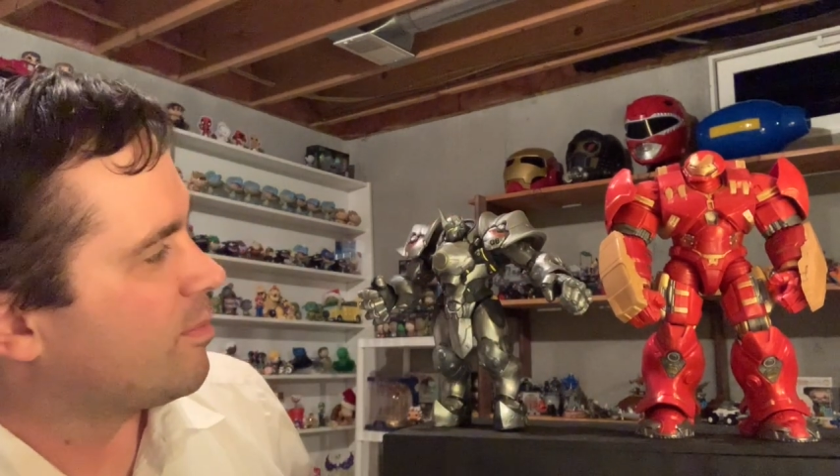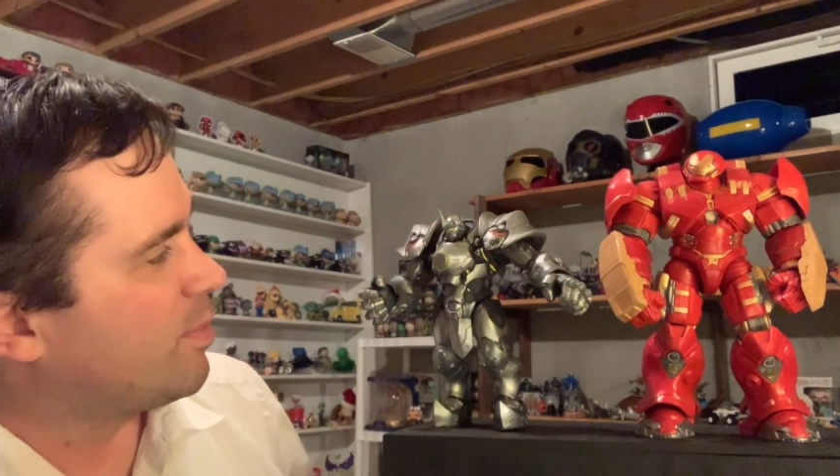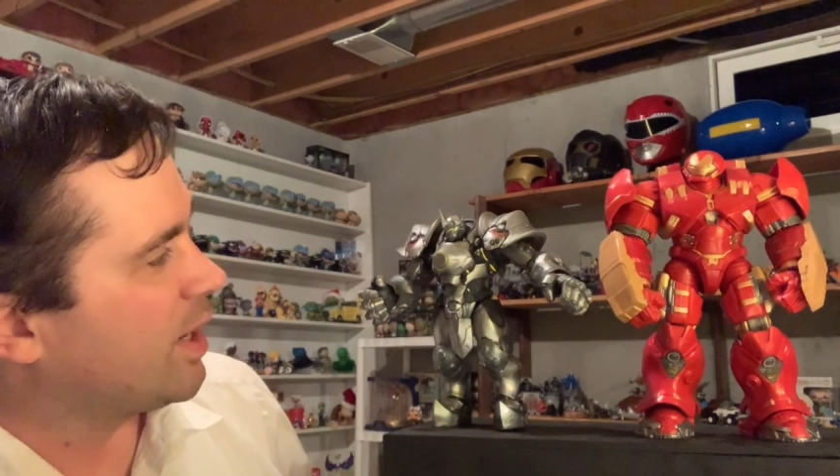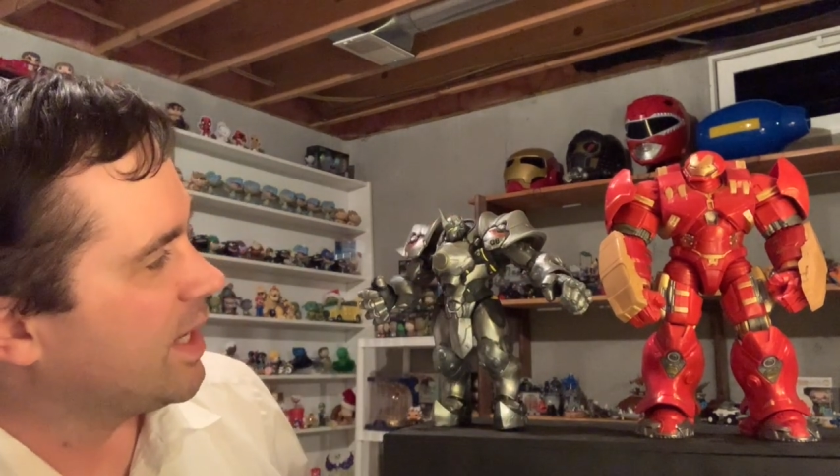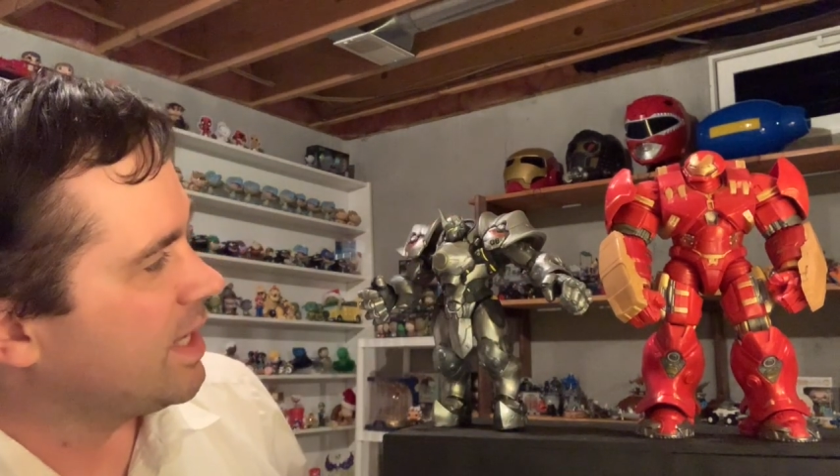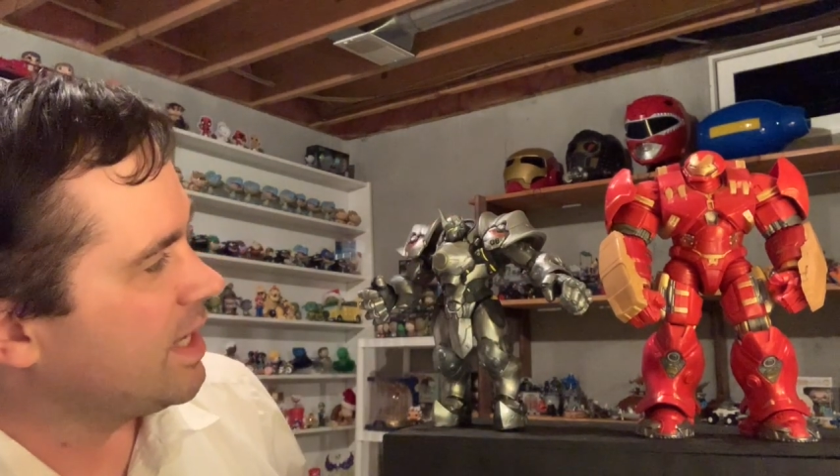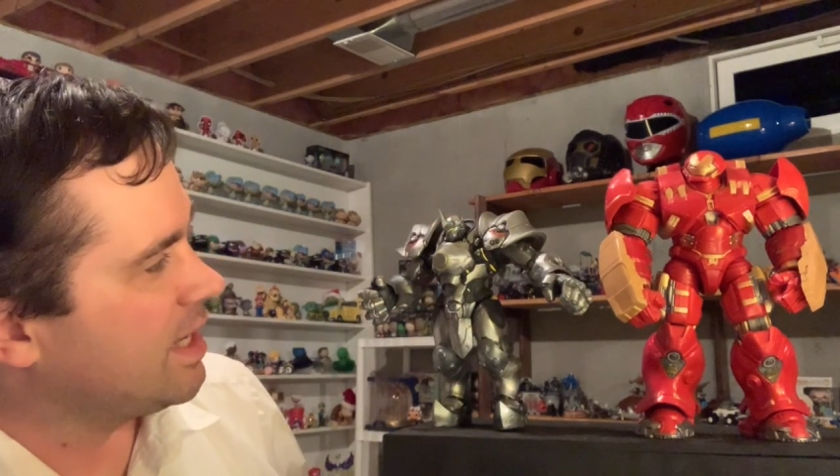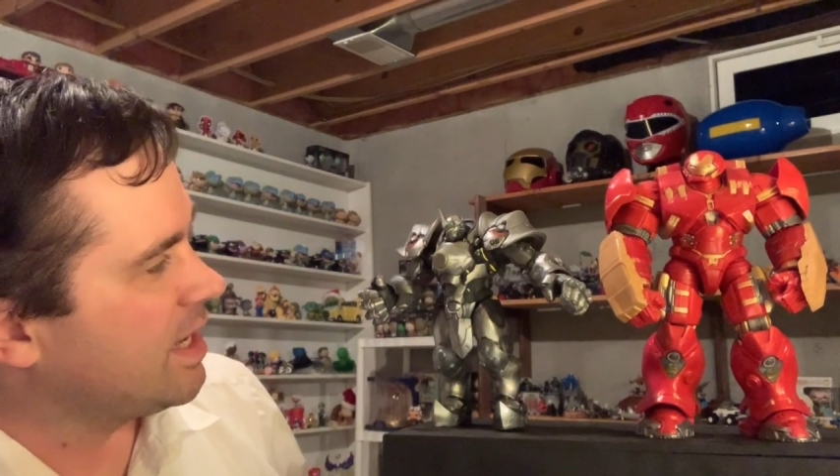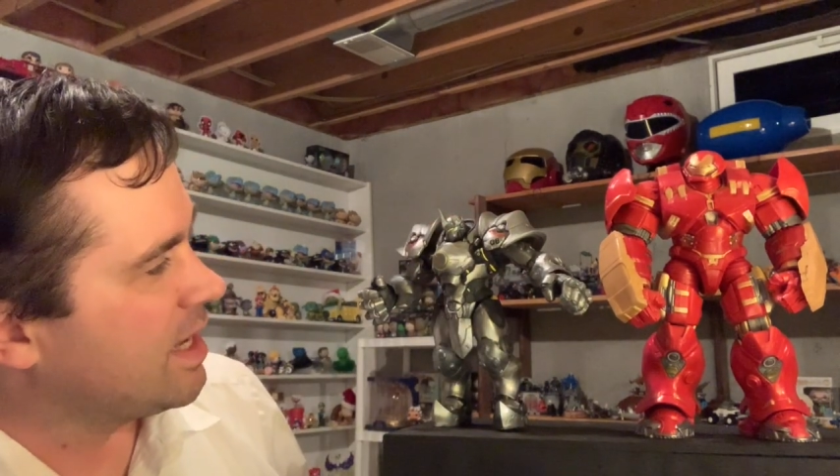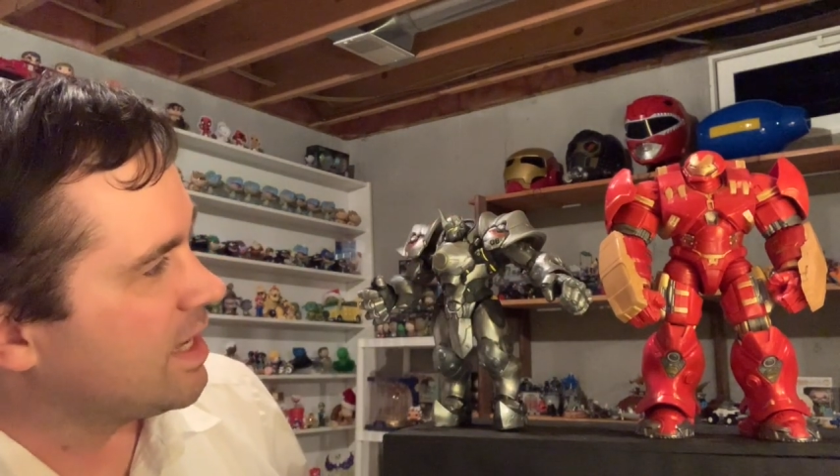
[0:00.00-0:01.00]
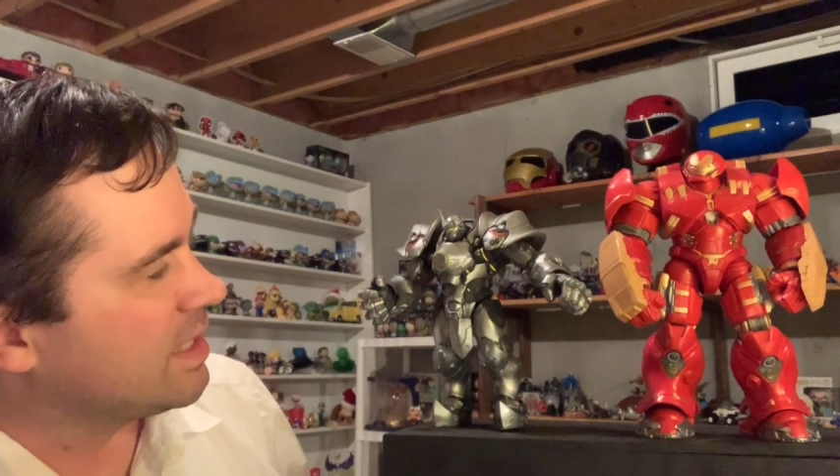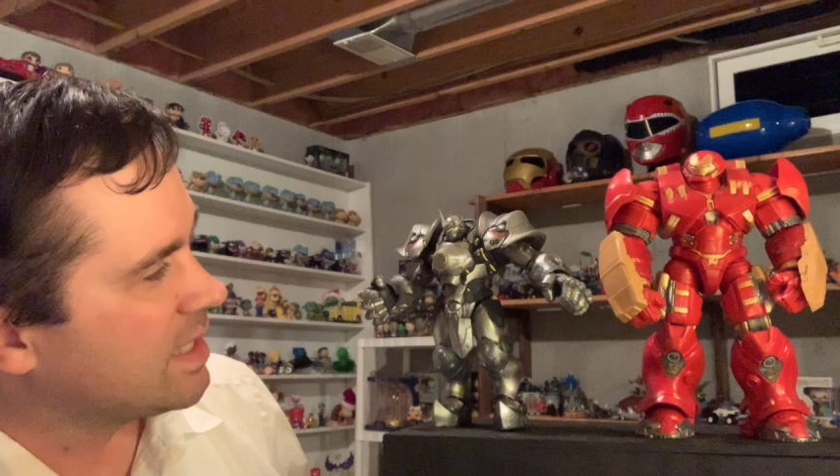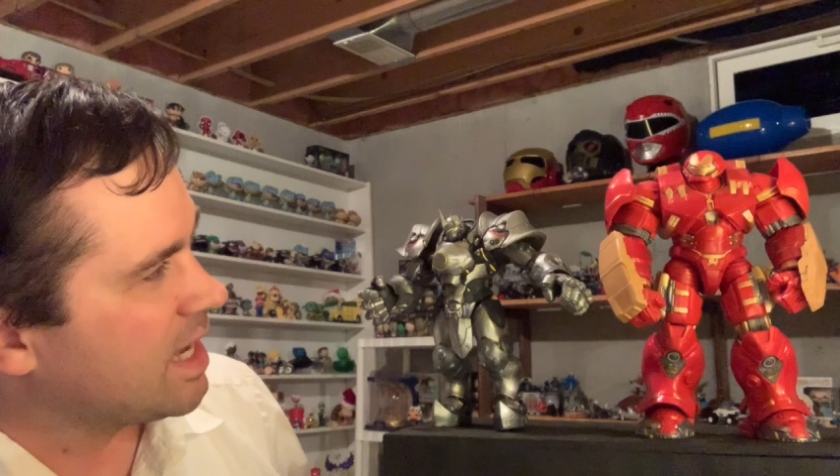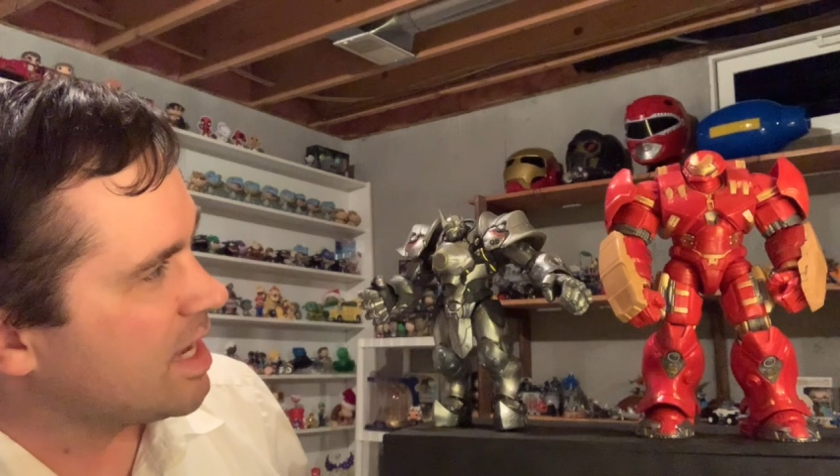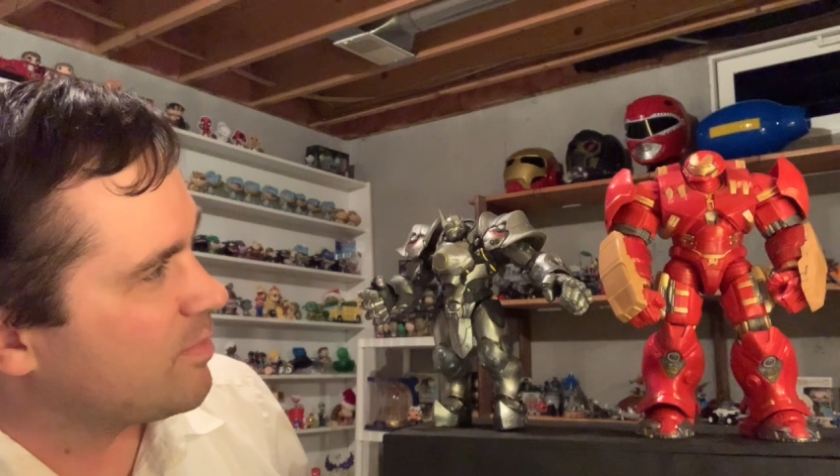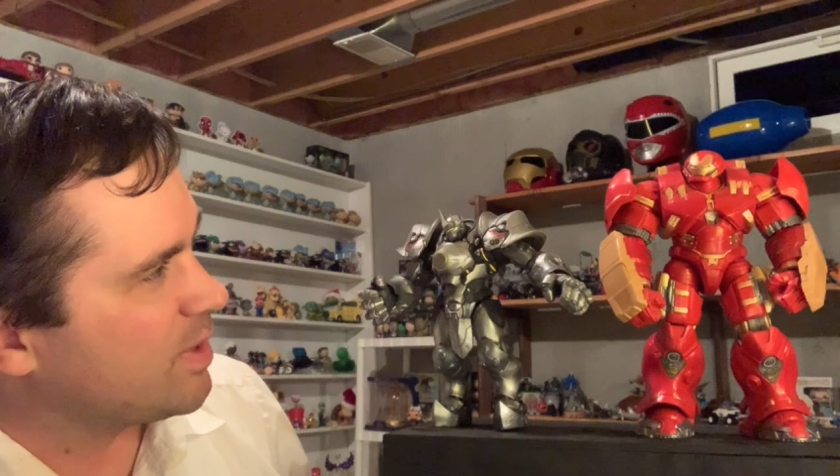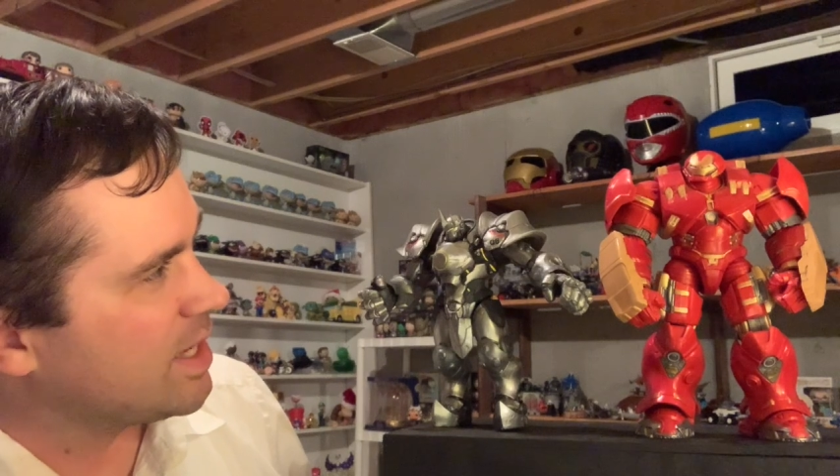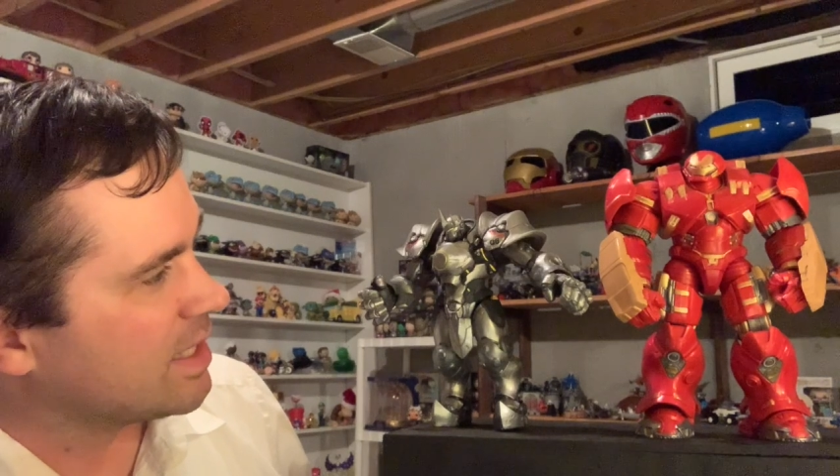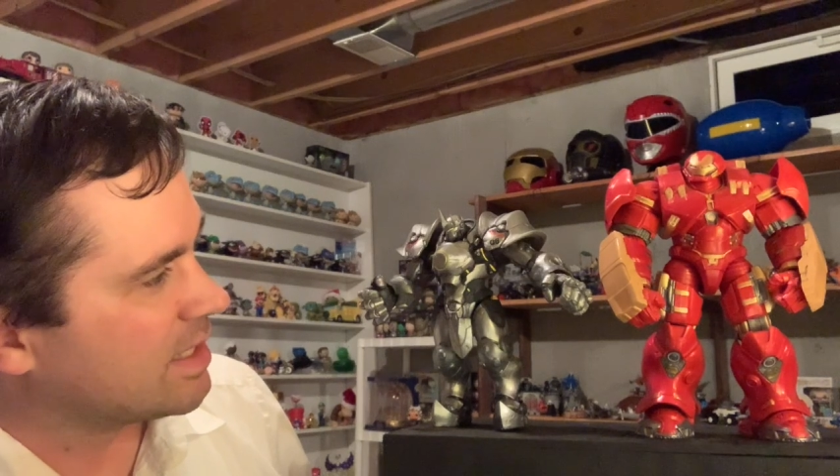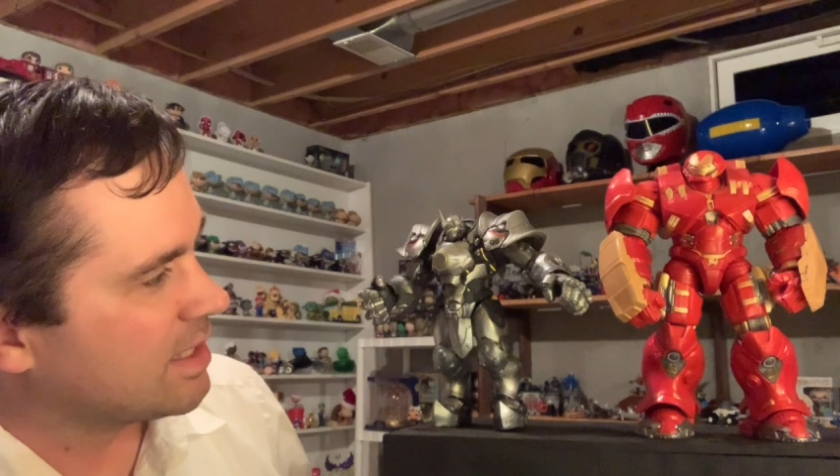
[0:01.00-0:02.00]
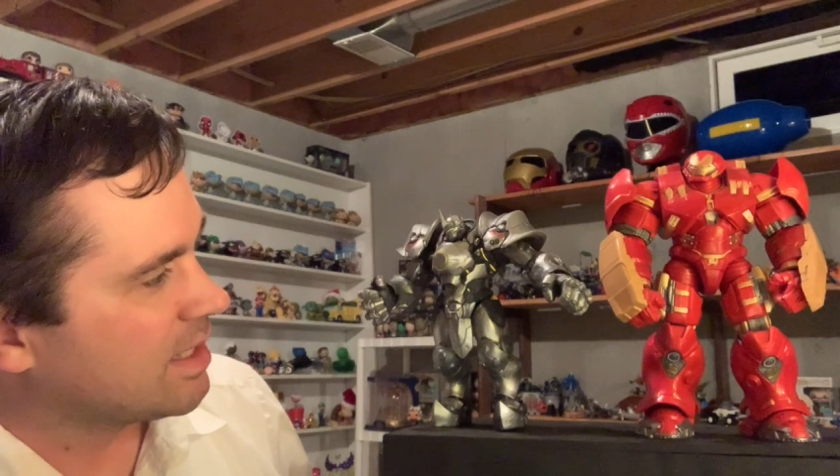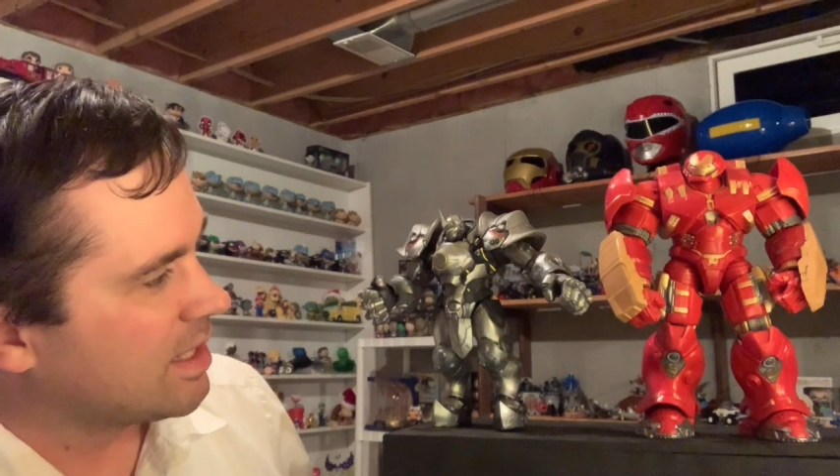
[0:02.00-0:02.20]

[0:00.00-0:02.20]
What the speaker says: but he is a beast.